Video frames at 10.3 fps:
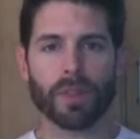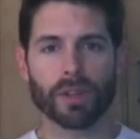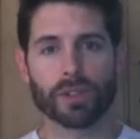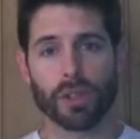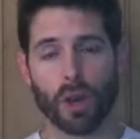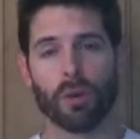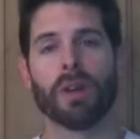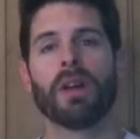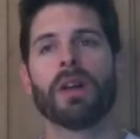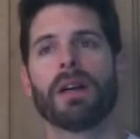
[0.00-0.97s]
So,
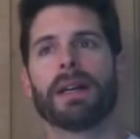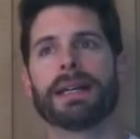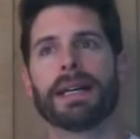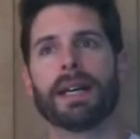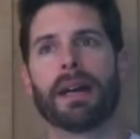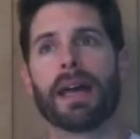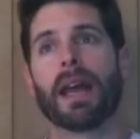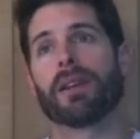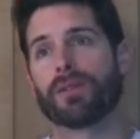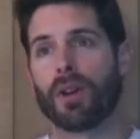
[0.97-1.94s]

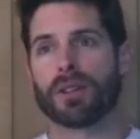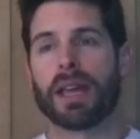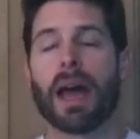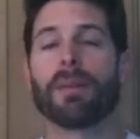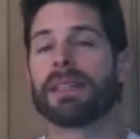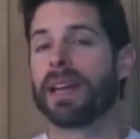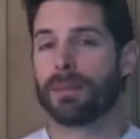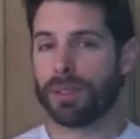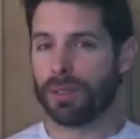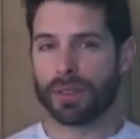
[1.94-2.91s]
and as far as how many
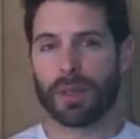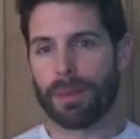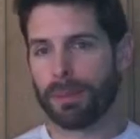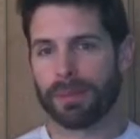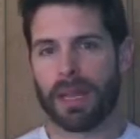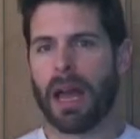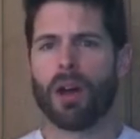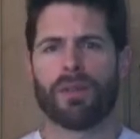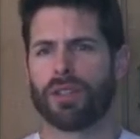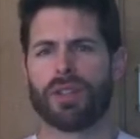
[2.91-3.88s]
times to do this, people say, how
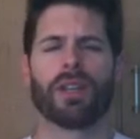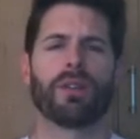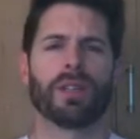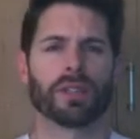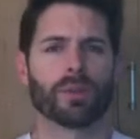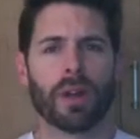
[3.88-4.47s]
often should I do this?